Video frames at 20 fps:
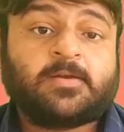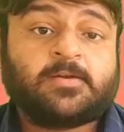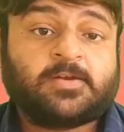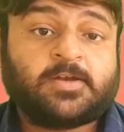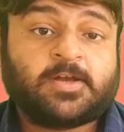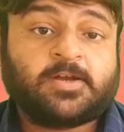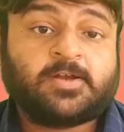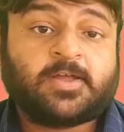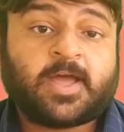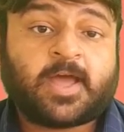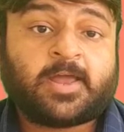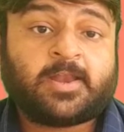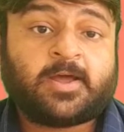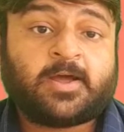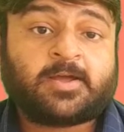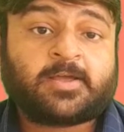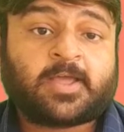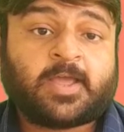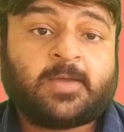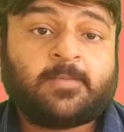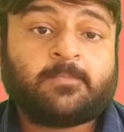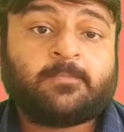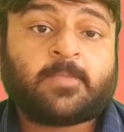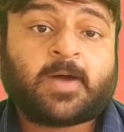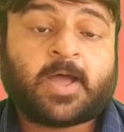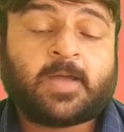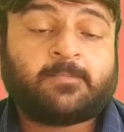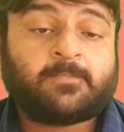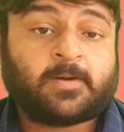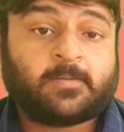Did Anna came
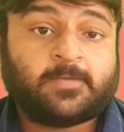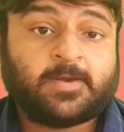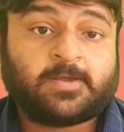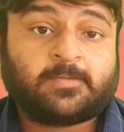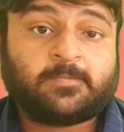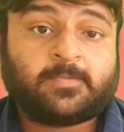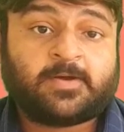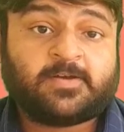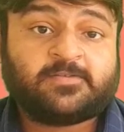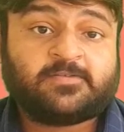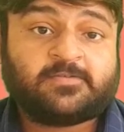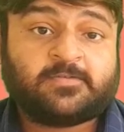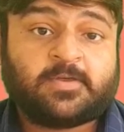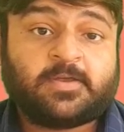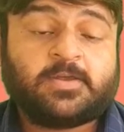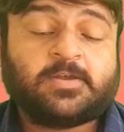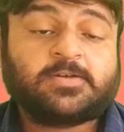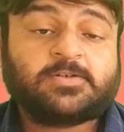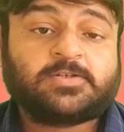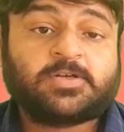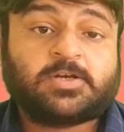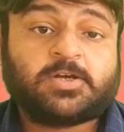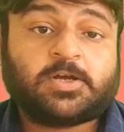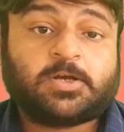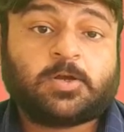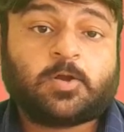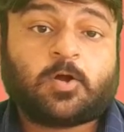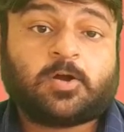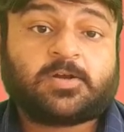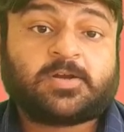by public bus? She
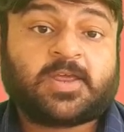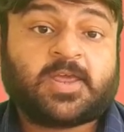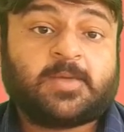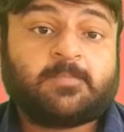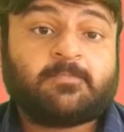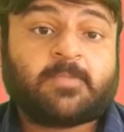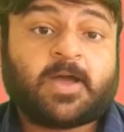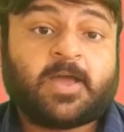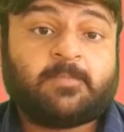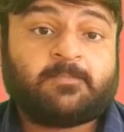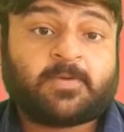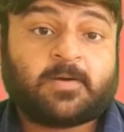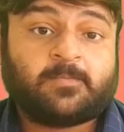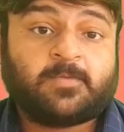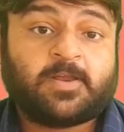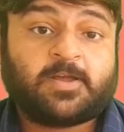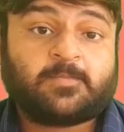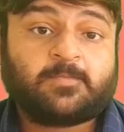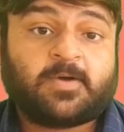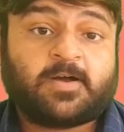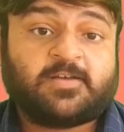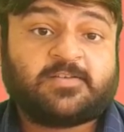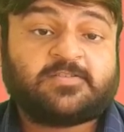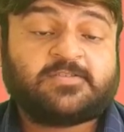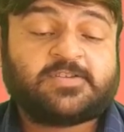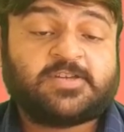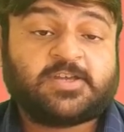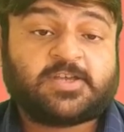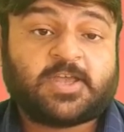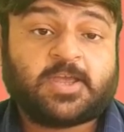did not came by public
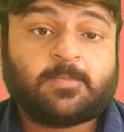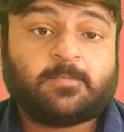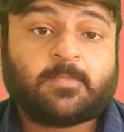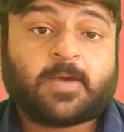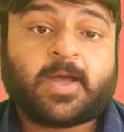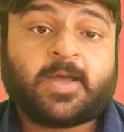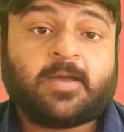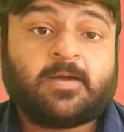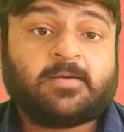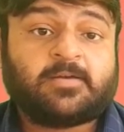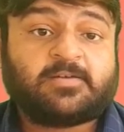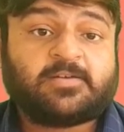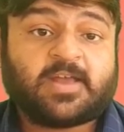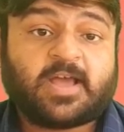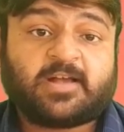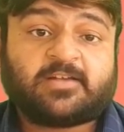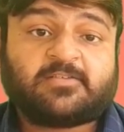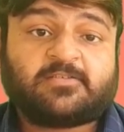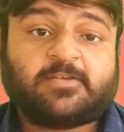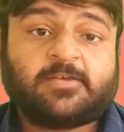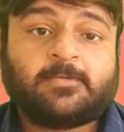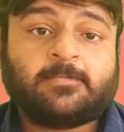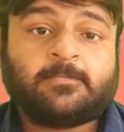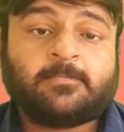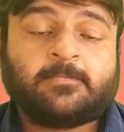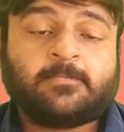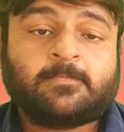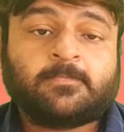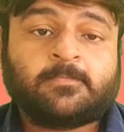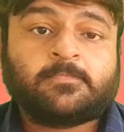bus, she came by a taxi.
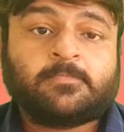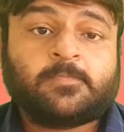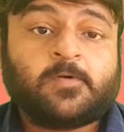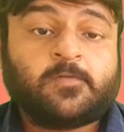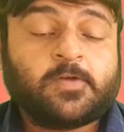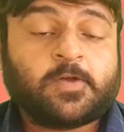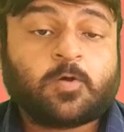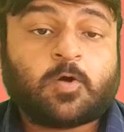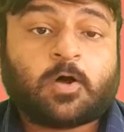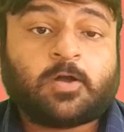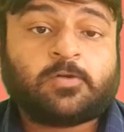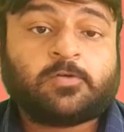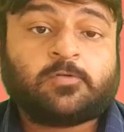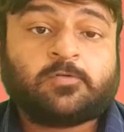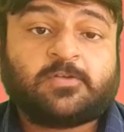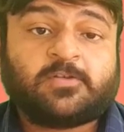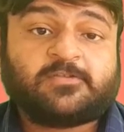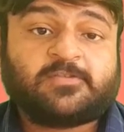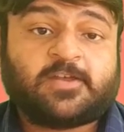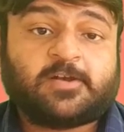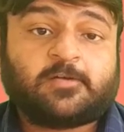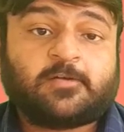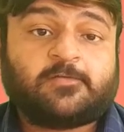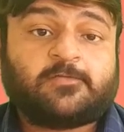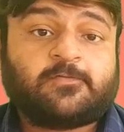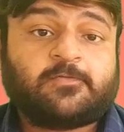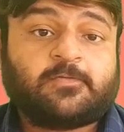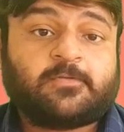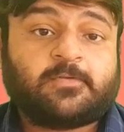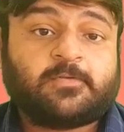Moving on to the set
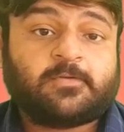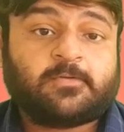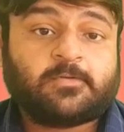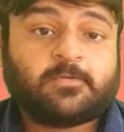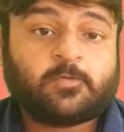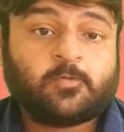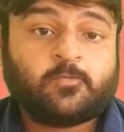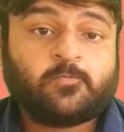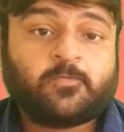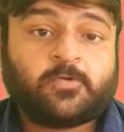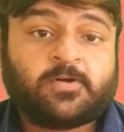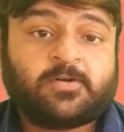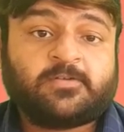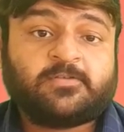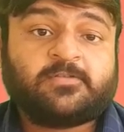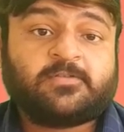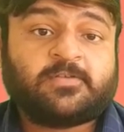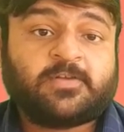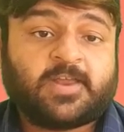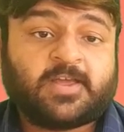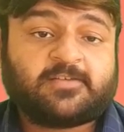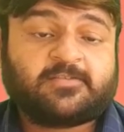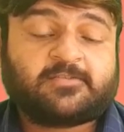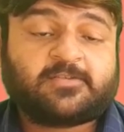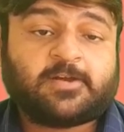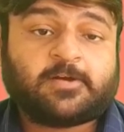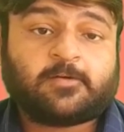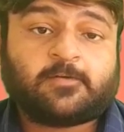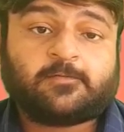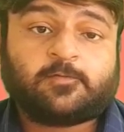of two words, next
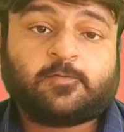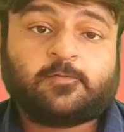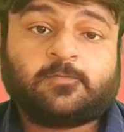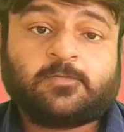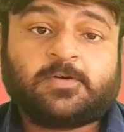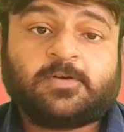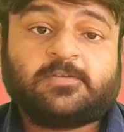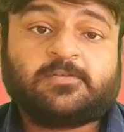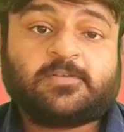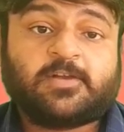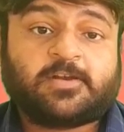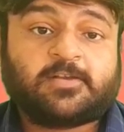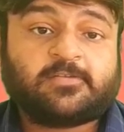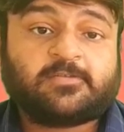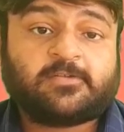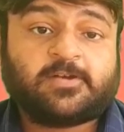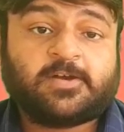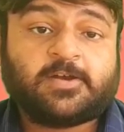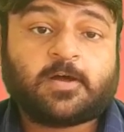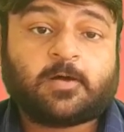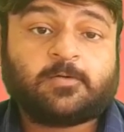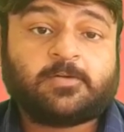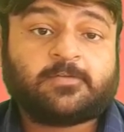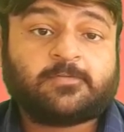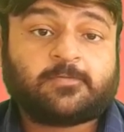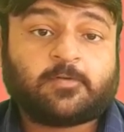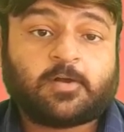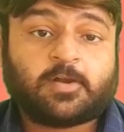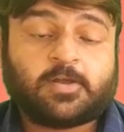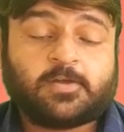set of two words, let us read out the
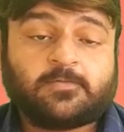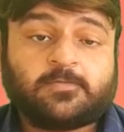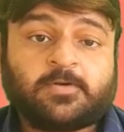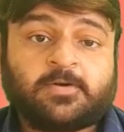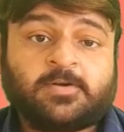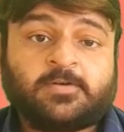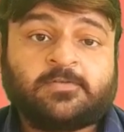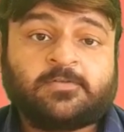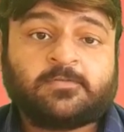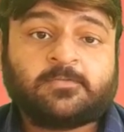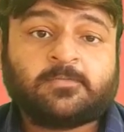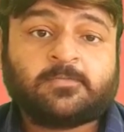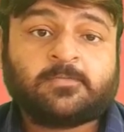following words.